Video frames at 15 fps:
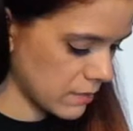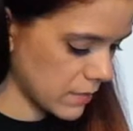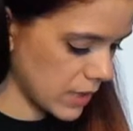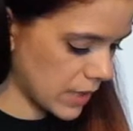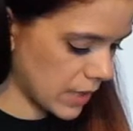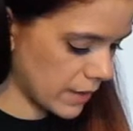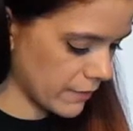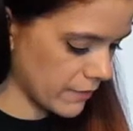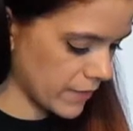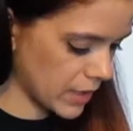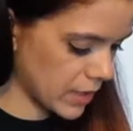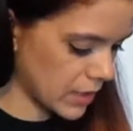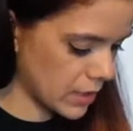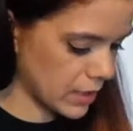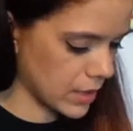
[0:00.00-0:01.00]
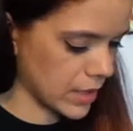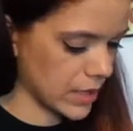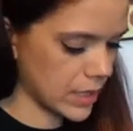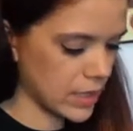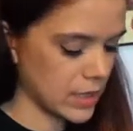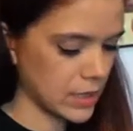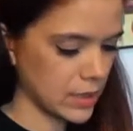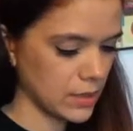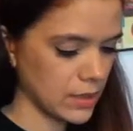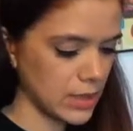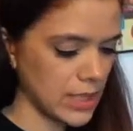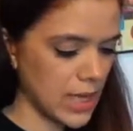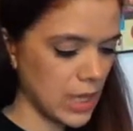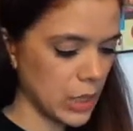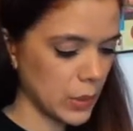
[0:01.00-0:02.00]
me having like
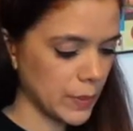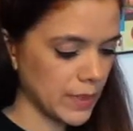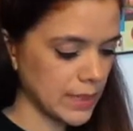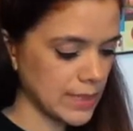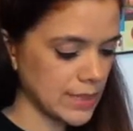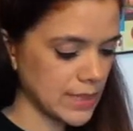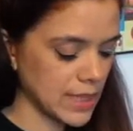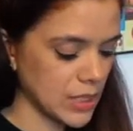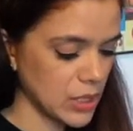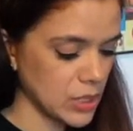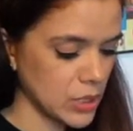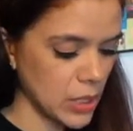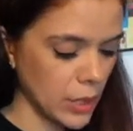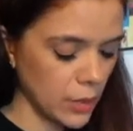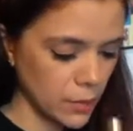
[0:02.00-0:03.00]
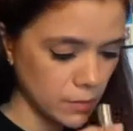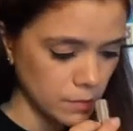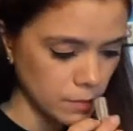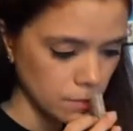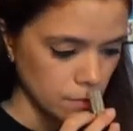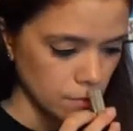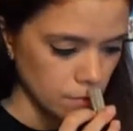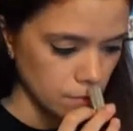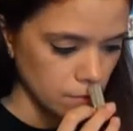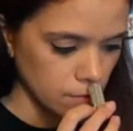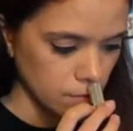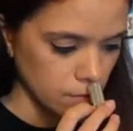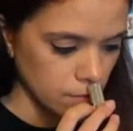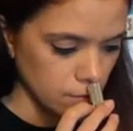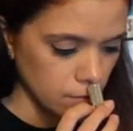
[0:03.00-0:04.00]
yellowy skin tone.
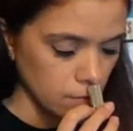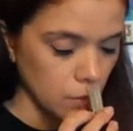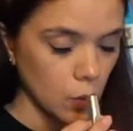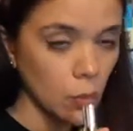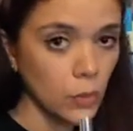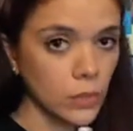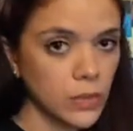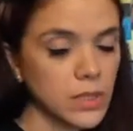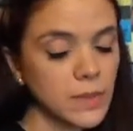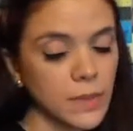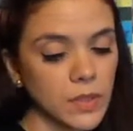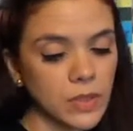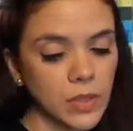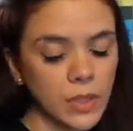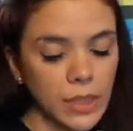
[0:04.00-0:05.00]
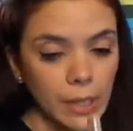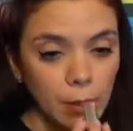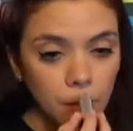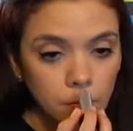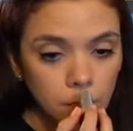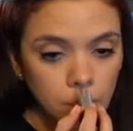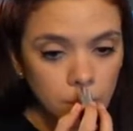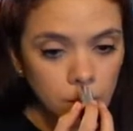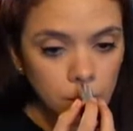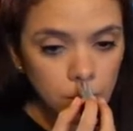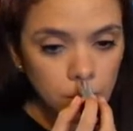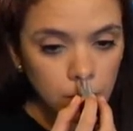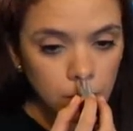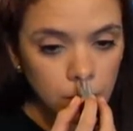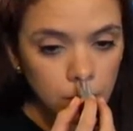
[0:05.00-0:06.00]
Oh, it smells good though.
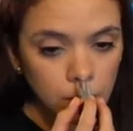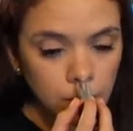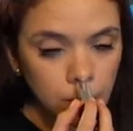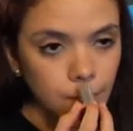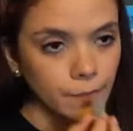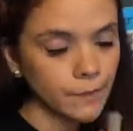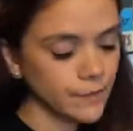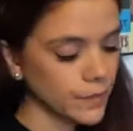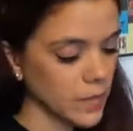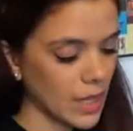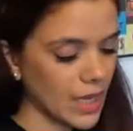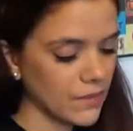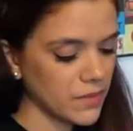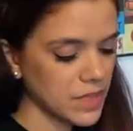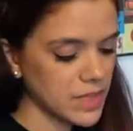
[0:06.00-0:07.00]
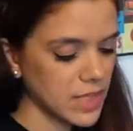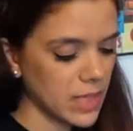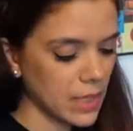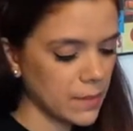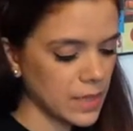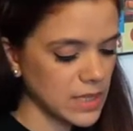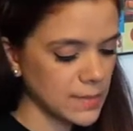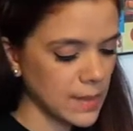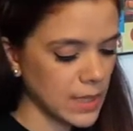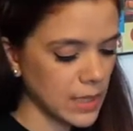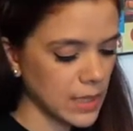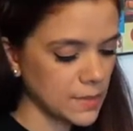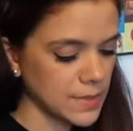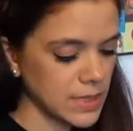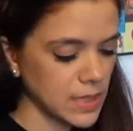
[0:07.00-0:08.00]
I have this thing about
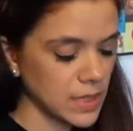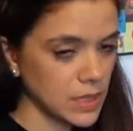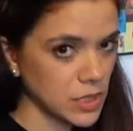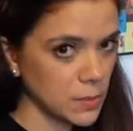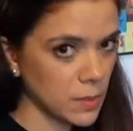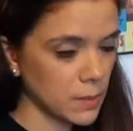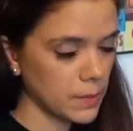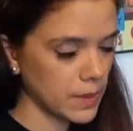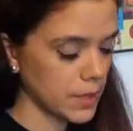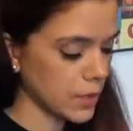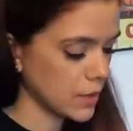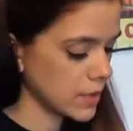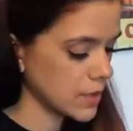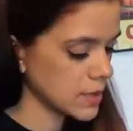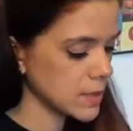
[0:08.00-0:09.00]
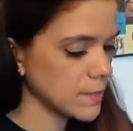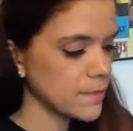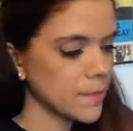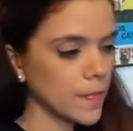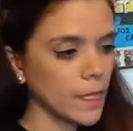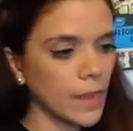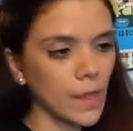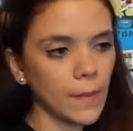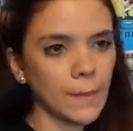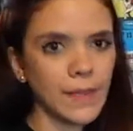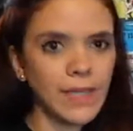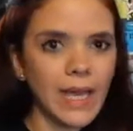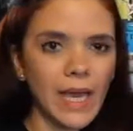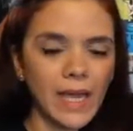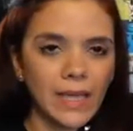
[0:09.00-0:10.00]
smelling lipsticks, you probably know this.
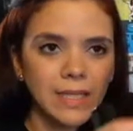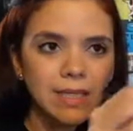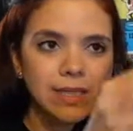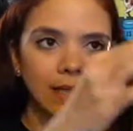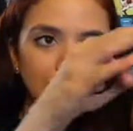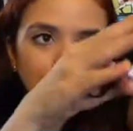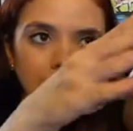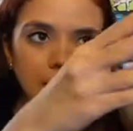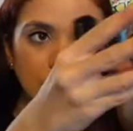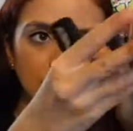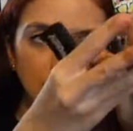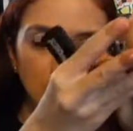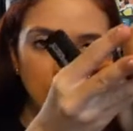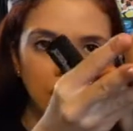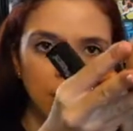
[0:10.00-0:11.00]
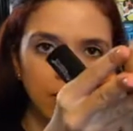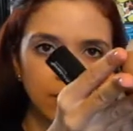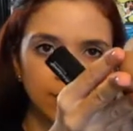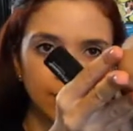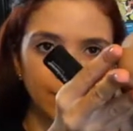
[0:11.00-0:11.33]
But yeah, it's a little